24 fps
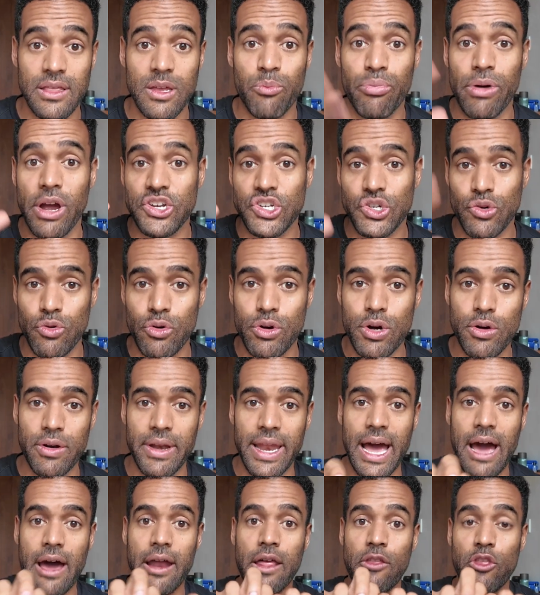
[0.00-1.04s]
The pressure will go
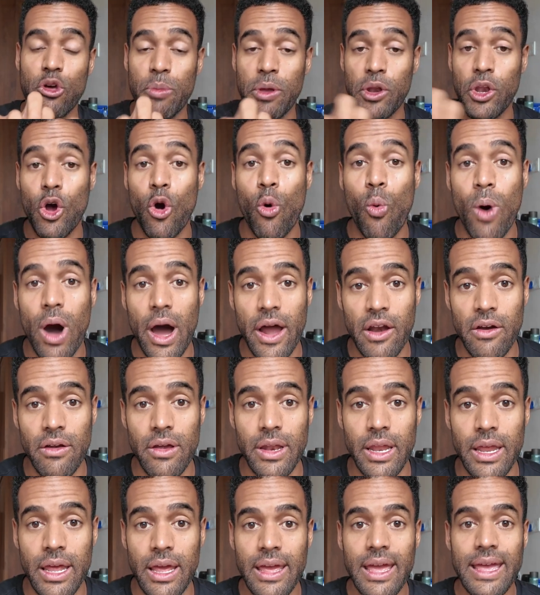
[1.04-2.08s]
down and there'll be no water
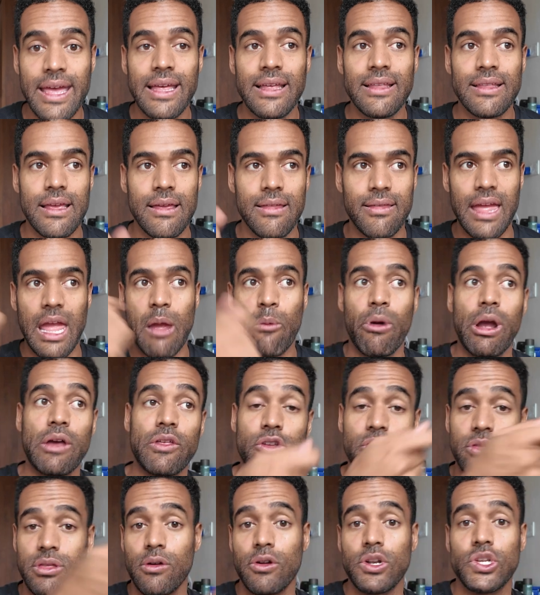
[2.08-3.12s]
in it. The same way
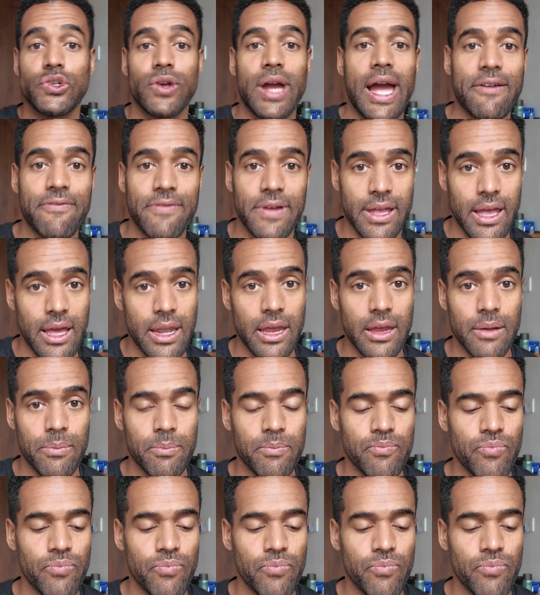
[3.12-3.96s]
there's no traffic in it.